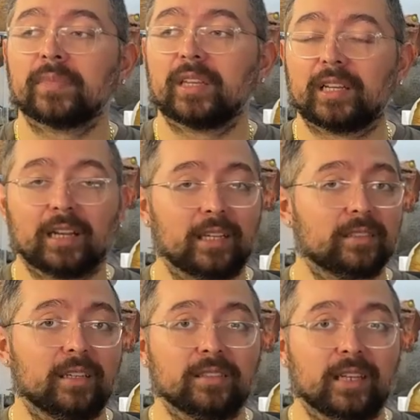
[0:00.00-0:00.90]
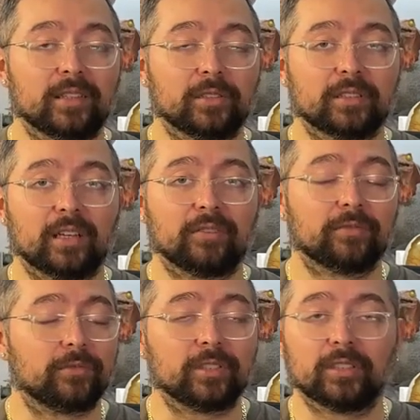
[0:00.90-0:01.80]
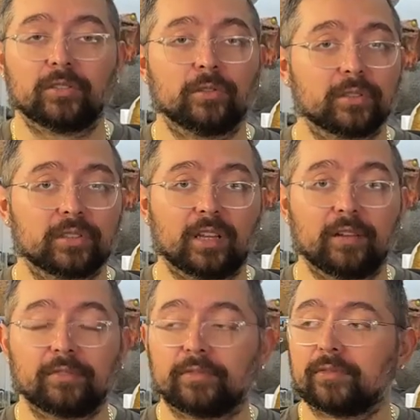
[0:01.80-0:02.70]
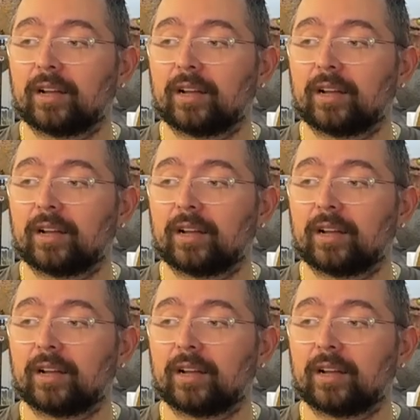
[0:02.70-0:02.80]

He collects the Nintendo stuff, really cool stuff.